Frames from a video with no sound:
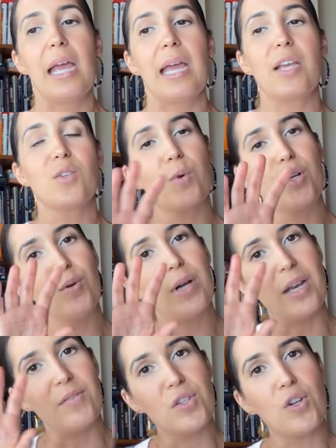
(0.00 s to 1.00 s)
is where you
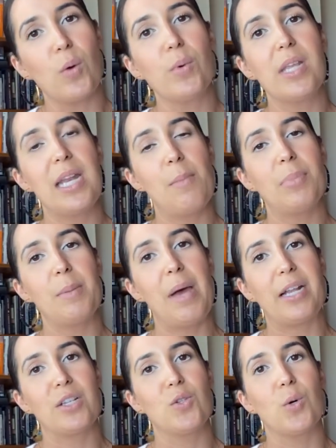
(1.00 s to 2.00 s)
kind of start with an
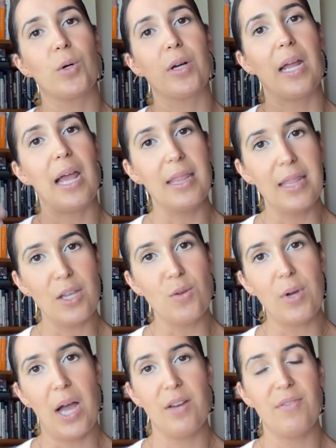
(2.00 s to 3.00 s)
emblematic story and then you
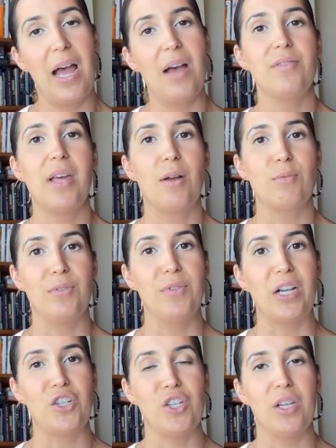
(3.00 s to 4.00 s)
kind of have that
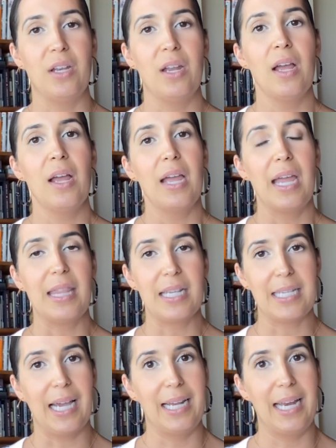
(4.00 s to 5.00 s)
reflection in the
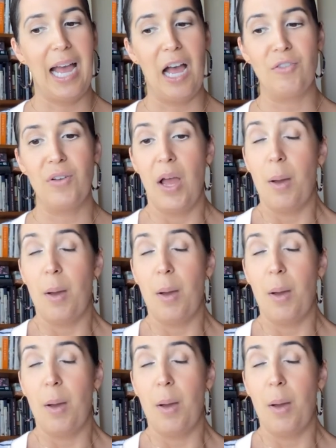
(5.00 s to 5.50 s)
second half.